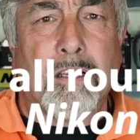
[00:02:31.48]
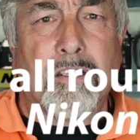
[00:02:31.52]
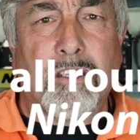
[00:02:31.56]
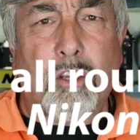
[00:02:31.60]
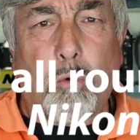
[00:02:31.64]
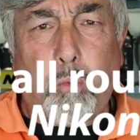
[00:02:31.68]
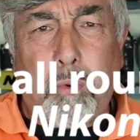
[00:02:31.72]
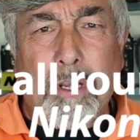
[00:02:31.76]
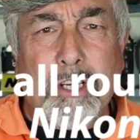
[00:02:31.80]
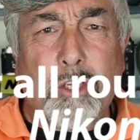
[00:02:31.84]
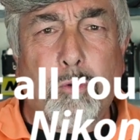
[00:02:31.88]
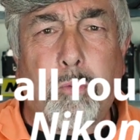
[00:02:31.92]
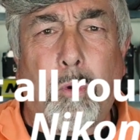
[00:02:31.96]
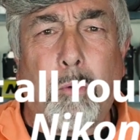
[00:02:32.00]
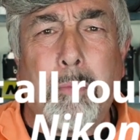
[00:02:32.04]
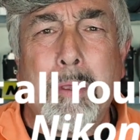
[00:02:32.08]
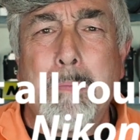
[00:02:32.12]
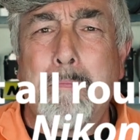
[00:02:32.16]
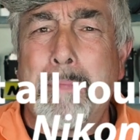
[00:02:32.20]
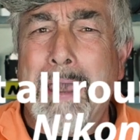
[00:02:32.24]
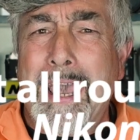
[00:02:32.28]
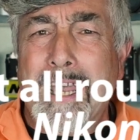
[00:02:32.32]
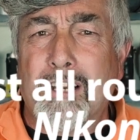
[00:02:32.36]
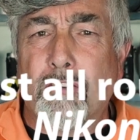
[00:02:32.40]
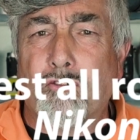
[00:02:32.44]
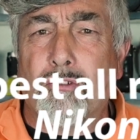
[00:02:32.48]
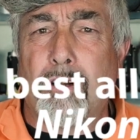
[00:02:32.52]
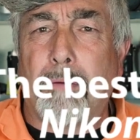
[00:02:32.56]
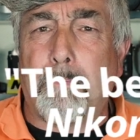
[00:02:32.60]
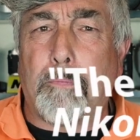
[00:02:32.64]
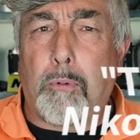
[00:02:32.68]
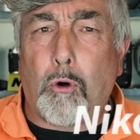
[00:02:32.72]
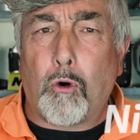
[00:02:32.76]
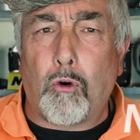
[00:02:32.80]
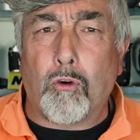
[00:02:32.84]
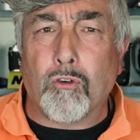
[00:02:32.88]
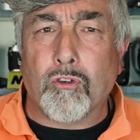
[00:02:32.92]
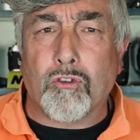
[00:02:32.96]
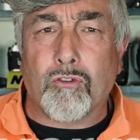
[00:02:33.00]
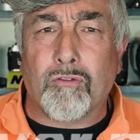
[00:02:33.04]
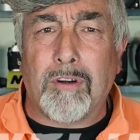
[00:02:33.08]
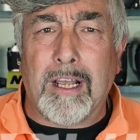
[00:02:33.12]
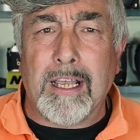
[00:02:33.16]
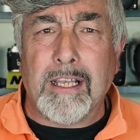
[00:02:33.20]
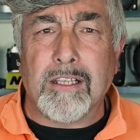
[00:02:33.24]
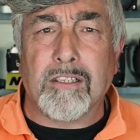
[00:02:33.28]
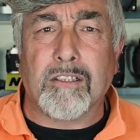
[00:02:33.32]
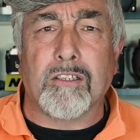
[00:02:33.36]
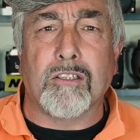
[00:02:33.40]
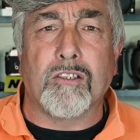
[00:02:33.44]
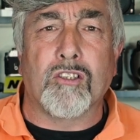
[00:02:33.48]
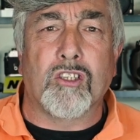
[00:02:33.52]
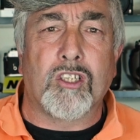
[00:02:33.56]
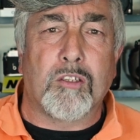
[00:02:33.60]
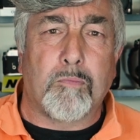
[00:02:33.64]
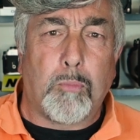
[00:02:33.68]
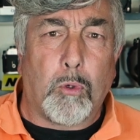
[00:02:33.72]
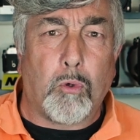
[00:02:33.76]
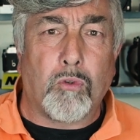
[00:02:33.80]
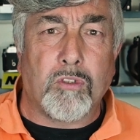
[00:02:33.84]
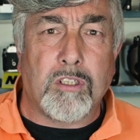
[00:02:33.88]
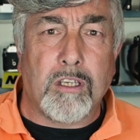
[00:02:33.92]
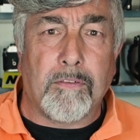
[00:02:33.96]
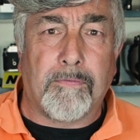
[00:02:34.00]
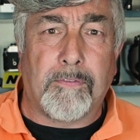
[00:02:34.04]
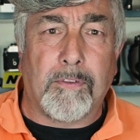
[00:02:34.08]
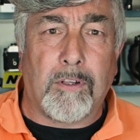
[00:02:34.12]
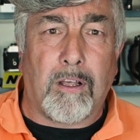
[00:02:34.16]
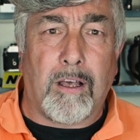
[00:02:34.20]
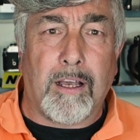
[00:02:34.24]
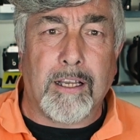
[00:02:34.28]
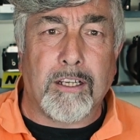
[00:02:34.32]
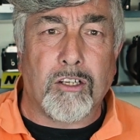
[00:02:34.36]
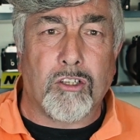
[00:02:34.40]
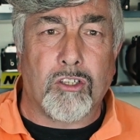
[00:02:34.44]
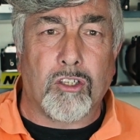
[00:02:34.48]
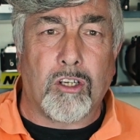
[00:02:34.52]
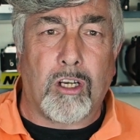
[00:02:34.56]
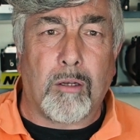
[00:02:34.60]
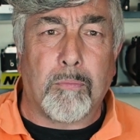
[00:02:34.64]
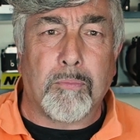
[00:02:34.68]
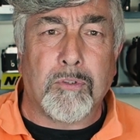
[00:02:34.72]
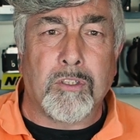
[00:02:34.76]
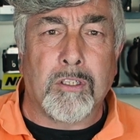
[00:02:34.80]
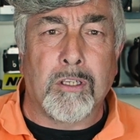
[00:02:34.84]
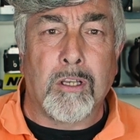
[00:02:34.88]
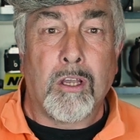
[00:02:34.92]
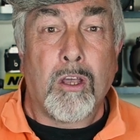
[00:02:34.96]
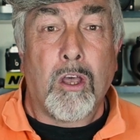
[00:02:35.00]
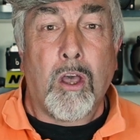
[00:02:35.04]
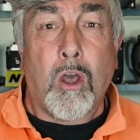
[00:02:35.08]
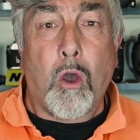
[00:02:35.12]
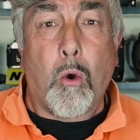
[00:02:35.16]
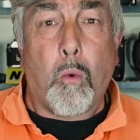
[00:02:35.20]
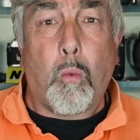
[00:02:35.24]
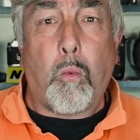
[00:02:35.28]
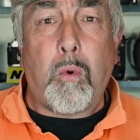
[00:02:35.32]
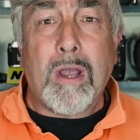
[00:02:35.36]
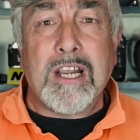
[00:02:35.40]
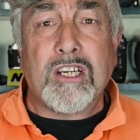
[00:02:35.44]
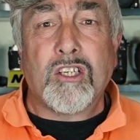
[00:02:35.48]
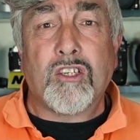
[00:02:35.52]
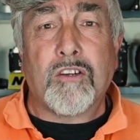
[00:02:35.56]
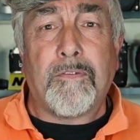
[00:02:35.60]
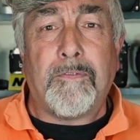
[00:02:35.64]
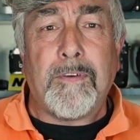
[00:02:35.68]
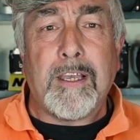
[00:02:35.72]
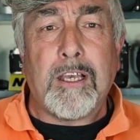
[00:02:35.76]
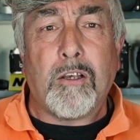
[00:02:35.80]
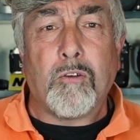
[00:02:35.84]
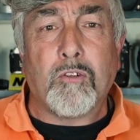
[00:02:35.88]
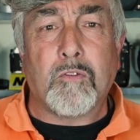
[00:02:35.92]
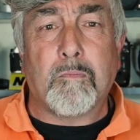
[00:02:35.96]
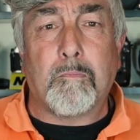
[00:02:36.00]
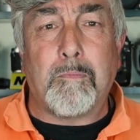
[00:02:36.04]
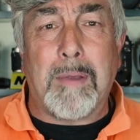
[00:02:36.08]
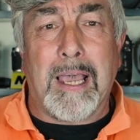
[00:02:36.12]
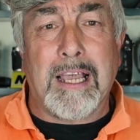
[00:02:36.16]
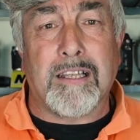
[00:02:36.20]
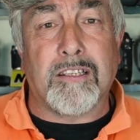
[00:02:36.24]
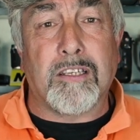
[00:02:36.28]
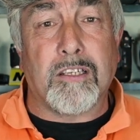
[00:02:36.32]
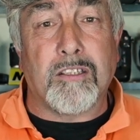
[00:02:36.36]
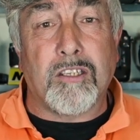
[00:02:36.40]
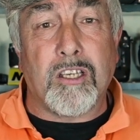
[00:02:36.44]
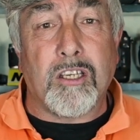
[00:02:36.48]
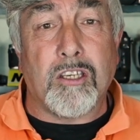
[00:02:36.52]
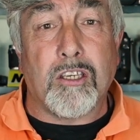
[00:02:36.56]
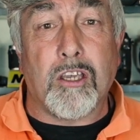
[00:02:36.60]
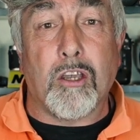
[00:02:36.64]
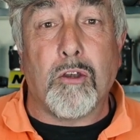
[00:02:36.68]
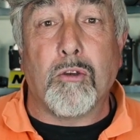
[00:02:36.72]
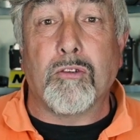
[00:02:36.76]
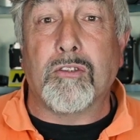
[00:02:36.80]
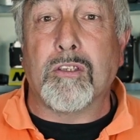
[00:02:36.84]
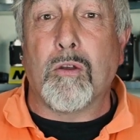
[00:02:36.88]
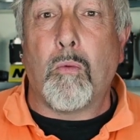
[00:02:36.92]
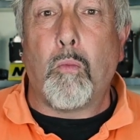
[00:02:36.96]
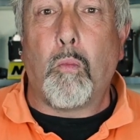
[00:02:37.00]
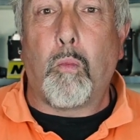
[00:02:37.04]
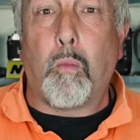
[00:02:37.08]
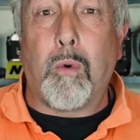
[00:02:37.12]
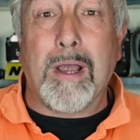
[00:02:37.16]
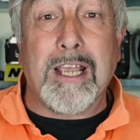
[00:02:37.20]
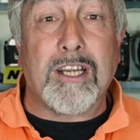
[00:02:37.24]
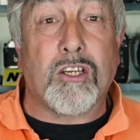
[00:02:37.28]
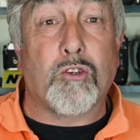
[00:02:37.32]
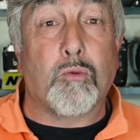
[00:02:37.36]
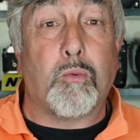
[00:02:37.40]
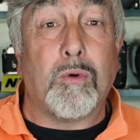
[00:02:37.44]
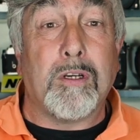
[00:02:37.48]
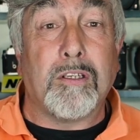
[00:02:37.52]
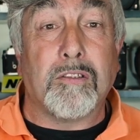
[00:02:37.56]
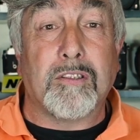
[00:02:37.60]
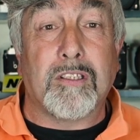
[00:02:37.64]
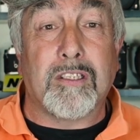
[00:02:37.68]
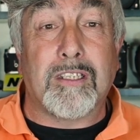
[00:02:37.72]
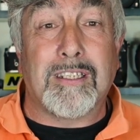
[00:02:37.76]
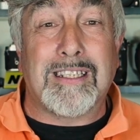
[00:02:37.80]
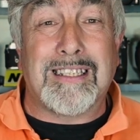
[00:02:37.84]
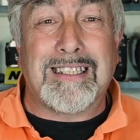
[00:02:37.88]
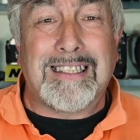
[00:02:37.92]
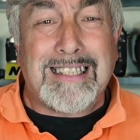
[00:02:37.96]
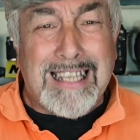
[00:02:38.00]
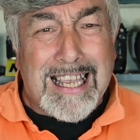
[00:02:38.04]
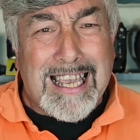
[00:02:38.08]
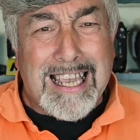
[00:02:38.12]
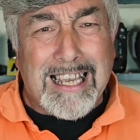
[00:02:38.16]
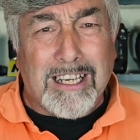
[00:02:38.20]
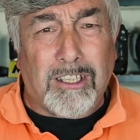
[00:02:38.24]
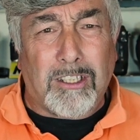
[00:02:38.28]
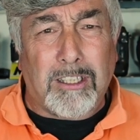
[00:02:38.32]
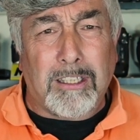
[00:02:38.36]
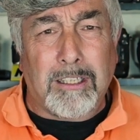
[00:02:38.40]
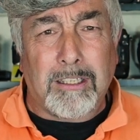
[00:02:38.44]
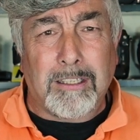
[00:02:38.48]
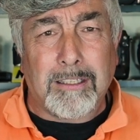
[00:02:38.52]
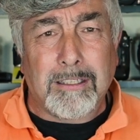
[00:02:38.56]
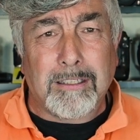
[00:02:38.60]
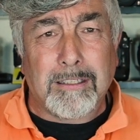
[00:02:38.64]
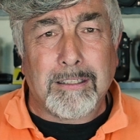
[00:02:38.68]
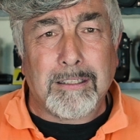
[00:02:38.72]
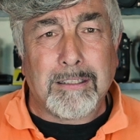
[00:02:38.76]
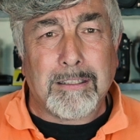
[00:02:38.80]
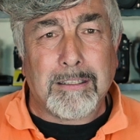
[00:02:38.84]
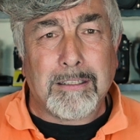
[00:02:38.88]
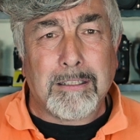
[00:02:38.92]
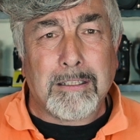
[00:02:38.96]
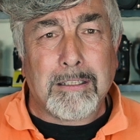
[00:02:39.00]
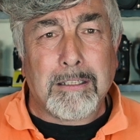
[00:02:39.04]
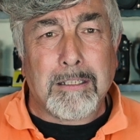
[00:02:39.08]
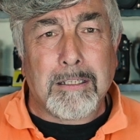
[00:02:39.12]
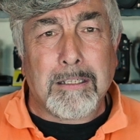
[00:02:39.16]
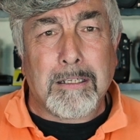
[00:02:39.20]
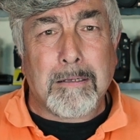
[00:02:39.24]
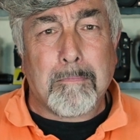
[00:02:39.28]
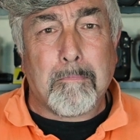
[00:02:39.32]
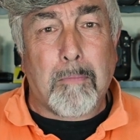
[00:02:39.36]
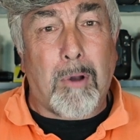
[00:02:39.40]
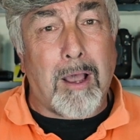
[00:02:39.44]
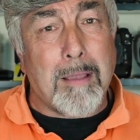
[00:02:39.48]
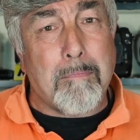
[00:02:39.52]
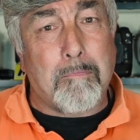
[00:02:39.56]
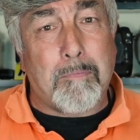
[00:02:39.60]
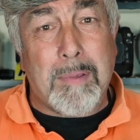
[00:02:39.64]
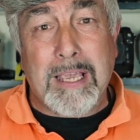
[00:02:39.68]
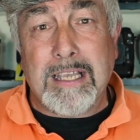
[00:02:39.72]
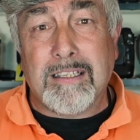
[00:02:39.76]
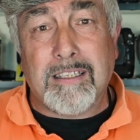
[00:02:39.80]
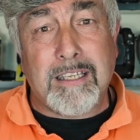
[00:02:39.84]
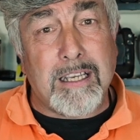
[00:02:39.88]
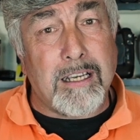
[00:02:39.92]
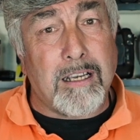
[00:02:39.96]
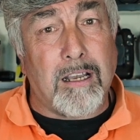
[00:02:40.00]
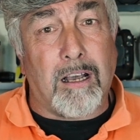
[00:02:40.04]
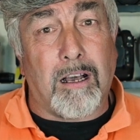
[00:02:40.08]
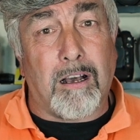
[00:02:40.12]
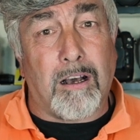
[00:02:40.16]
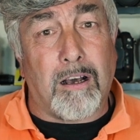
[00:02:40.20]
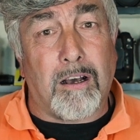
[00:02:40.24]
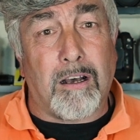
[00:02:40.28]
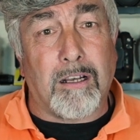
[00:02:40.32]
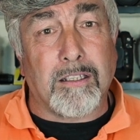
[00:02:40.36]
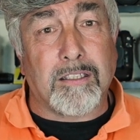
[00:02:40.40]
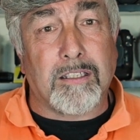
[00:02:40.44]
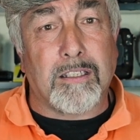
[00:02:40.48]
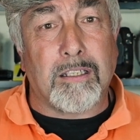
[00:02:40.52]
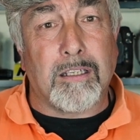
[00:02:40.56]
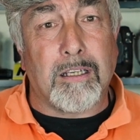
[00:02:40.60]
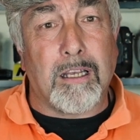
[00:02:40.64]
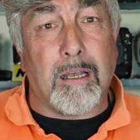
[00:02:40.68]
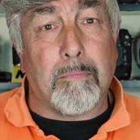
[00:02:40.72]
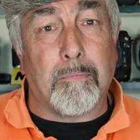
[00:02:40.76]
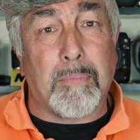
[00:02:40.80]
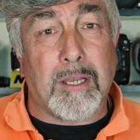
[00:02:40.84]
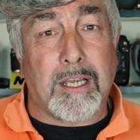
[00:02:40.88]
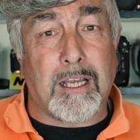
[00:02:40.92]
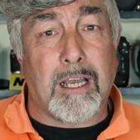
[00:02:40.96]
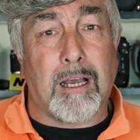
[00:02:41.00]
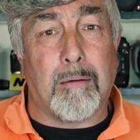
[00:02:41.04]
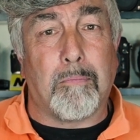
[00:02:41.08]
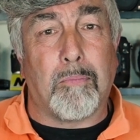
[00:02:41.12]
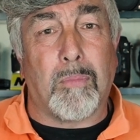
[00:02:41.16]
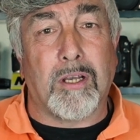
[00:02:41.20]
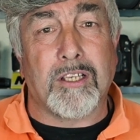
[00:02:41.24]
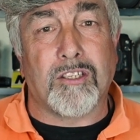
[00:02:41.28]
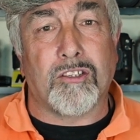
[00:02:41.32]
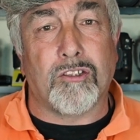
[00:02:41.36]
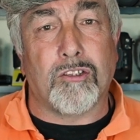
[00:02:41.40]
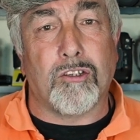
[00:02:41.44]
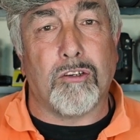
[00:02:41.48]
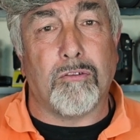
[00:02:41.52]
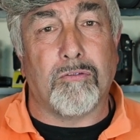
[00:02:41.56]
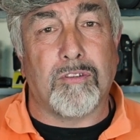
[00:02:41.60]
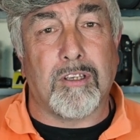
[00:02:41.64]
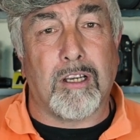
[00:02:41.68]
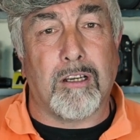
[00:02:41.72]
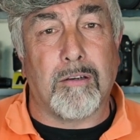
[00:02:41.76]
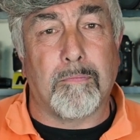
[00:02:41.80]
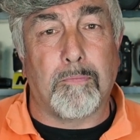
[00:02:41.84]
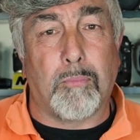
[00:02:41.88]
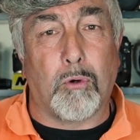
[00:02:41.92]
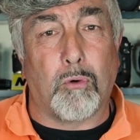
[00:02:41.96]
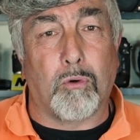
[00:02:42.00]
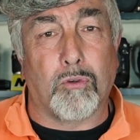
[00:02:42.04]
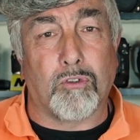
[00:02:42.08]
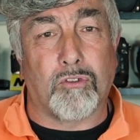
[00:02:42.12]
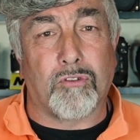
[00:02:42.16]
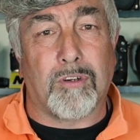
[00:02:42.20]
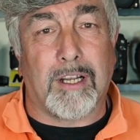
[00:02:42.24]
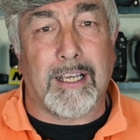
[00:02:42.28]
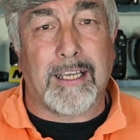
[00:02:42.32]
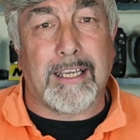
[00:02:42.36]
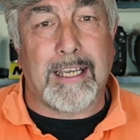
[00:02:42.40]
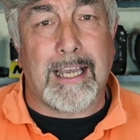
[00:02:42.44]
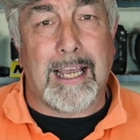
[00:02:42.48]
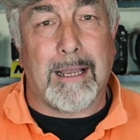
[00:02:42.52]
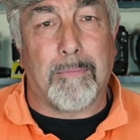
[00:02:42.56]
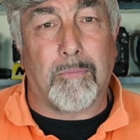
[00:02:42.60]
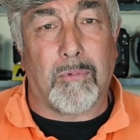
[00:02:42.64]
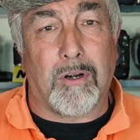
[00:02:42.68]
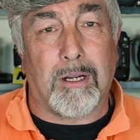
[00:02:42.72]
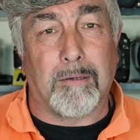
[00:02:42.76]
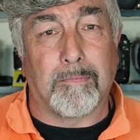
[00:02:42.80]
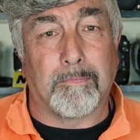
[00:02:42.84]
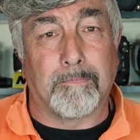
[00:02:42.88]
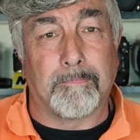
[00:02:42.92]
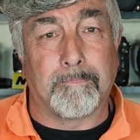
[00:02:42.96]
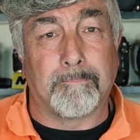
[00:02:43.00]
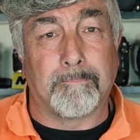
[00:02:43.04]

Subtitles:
So which will be better at portraits and sporty flying shots? Which feels better to use and which will steal my beating heart and become my studio portrait camera?